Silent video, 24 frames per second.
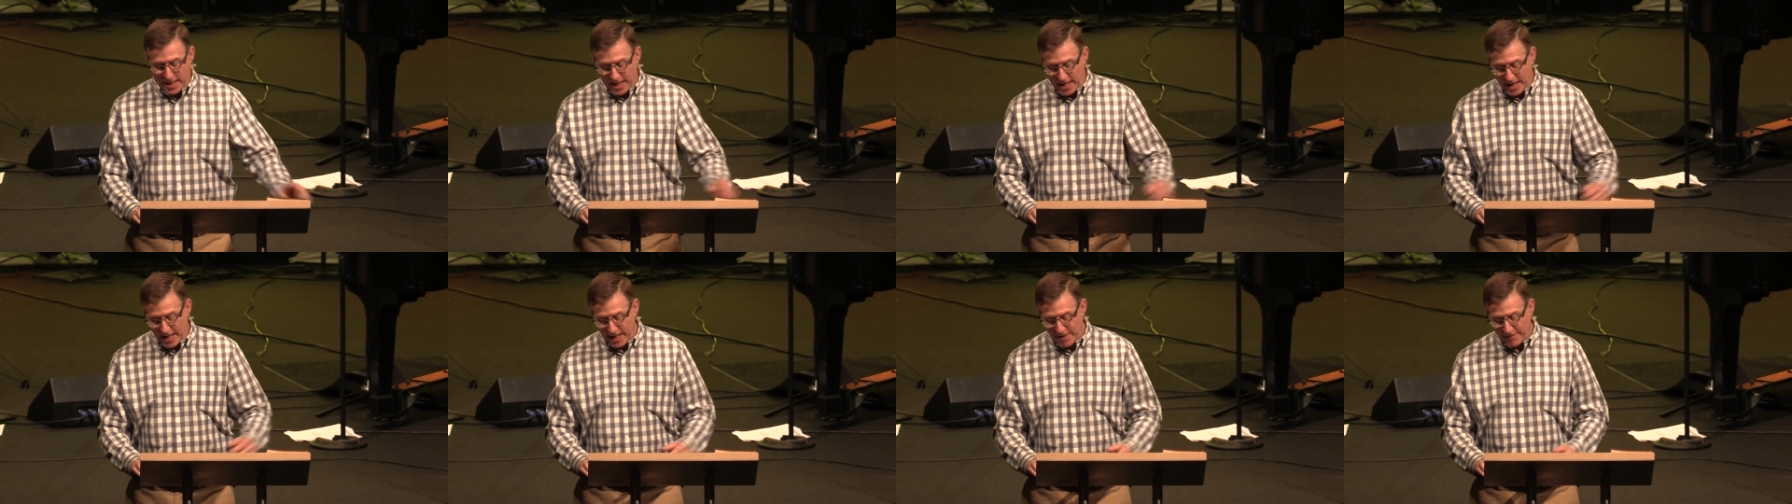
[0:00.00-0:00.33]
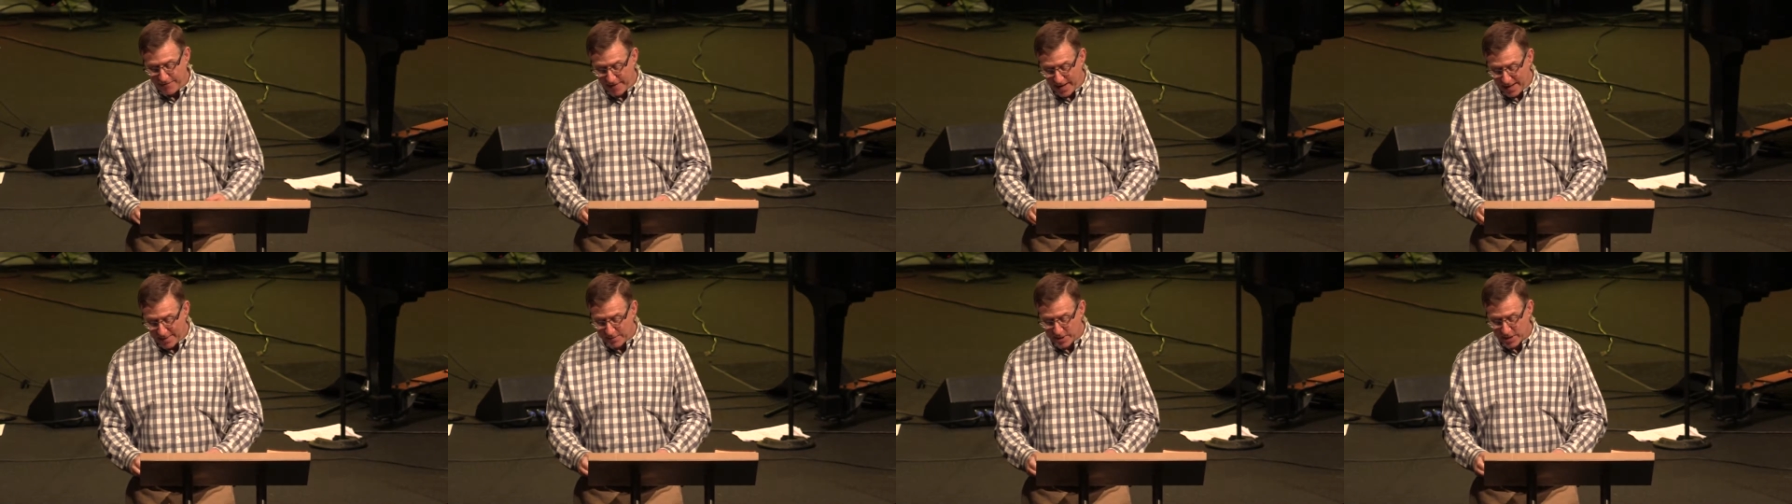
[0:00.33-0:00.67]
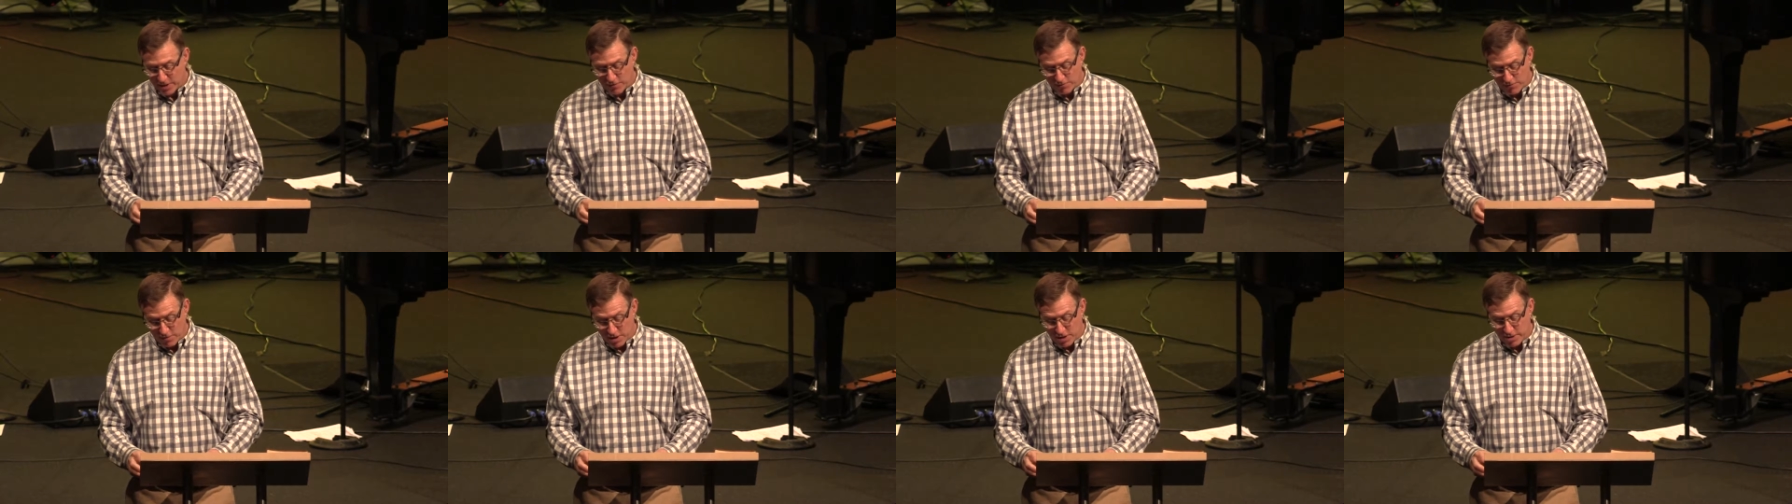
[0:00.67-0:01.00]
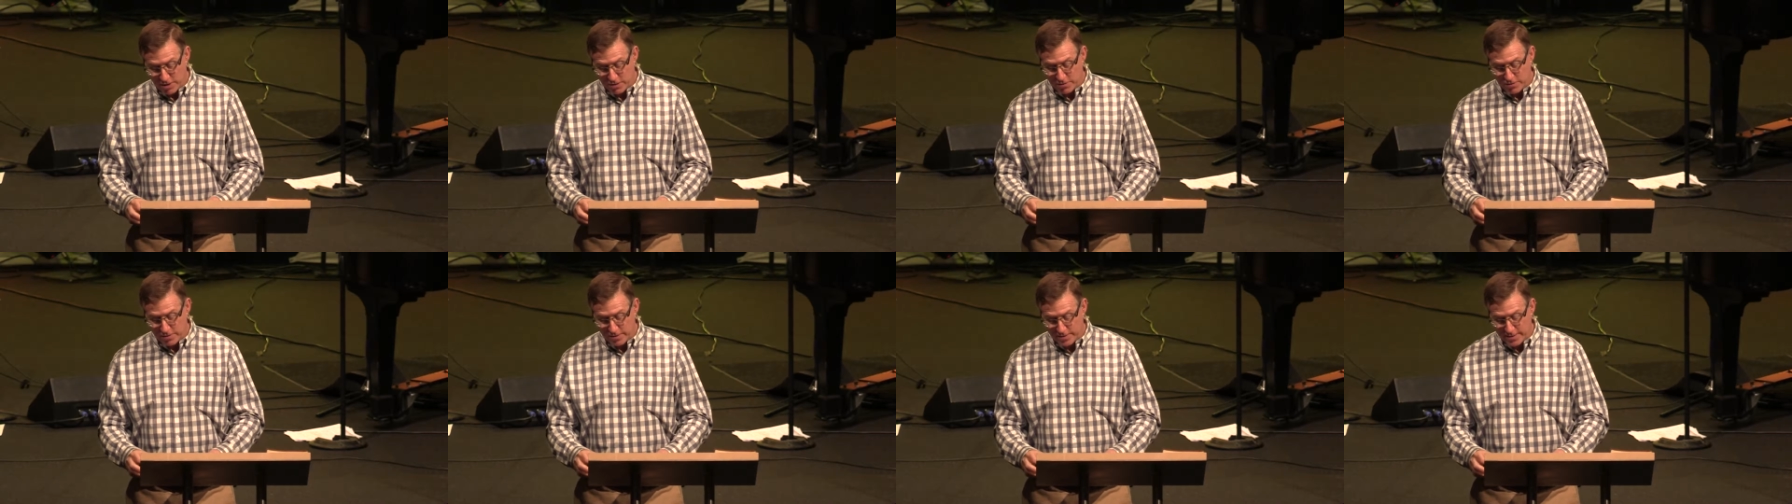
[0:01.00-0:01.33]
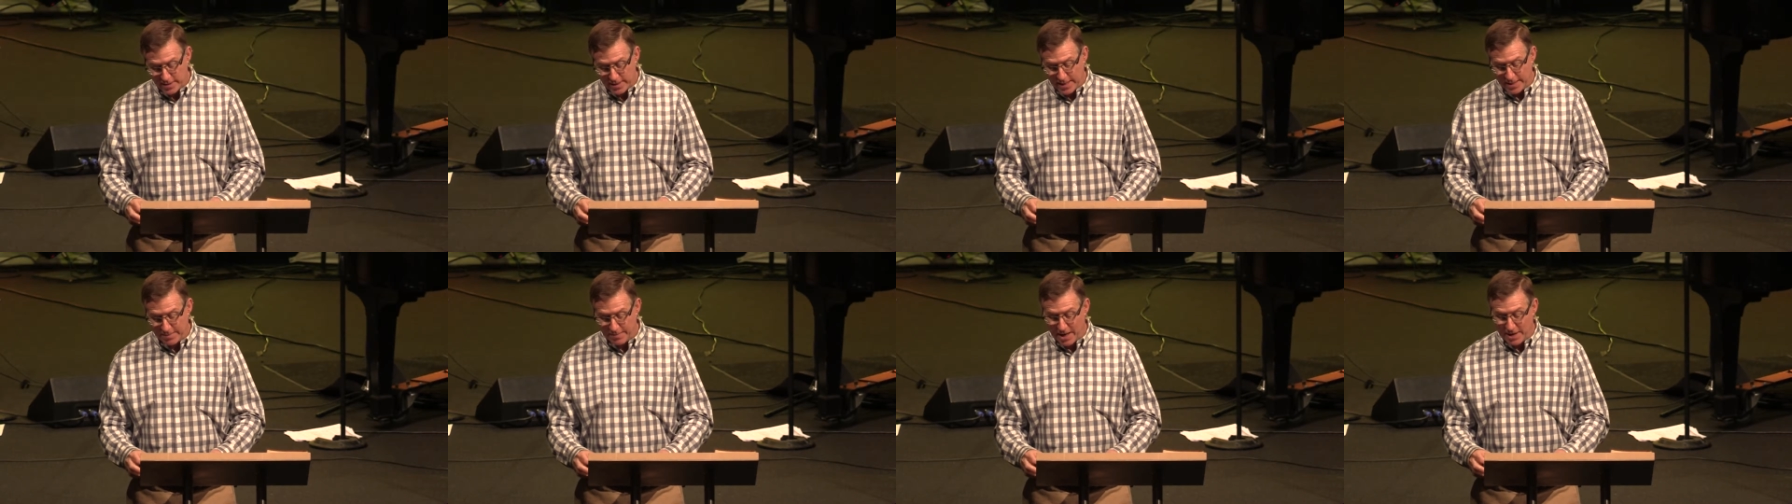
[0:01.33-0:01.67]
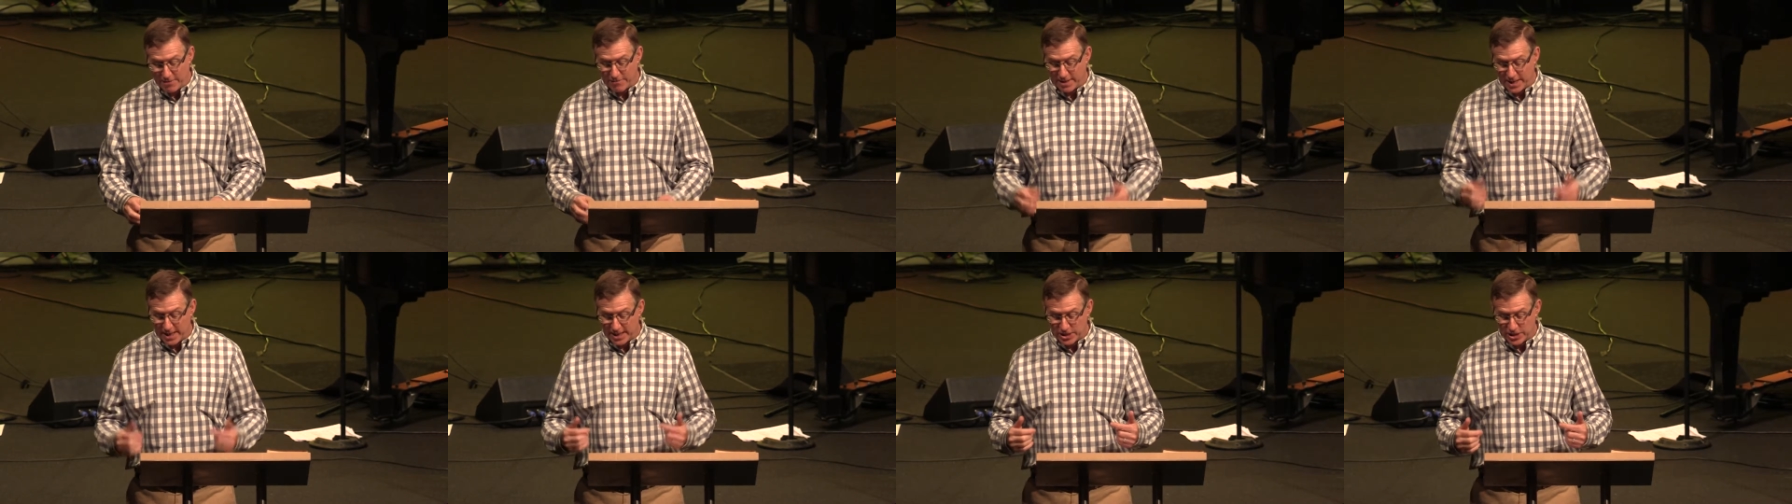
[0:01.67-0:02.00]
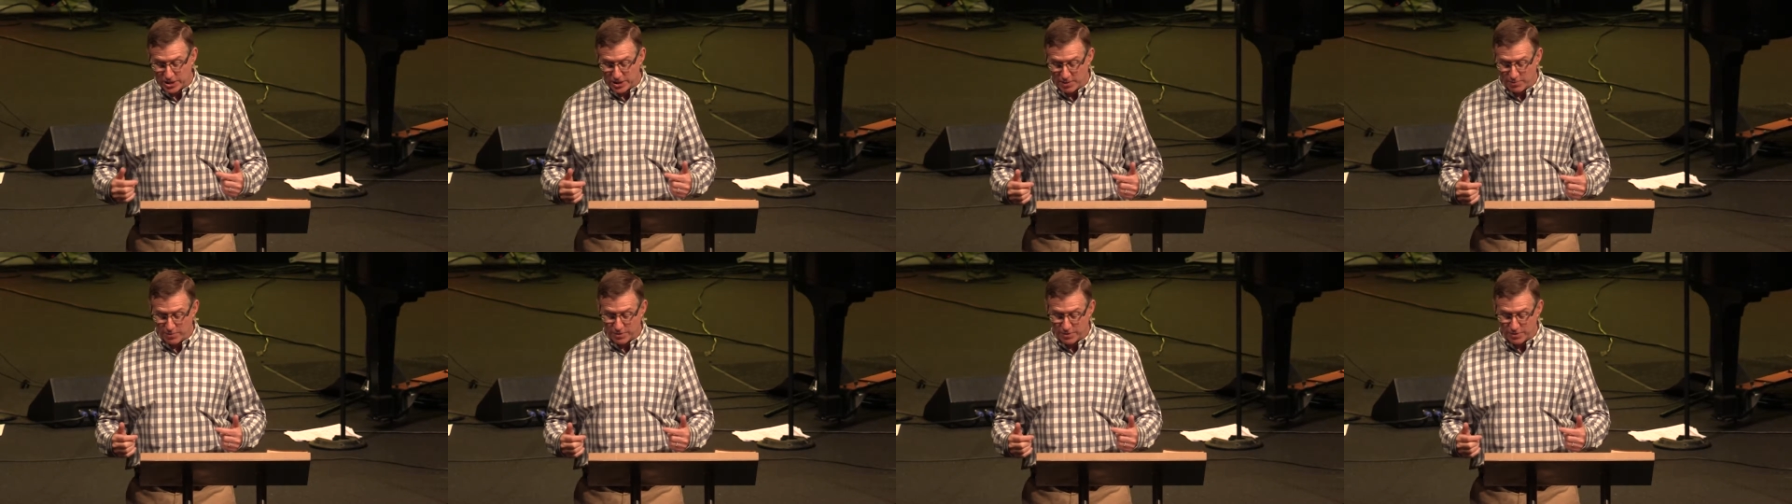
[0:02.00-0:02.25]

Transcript: If I'm to grow in my relationship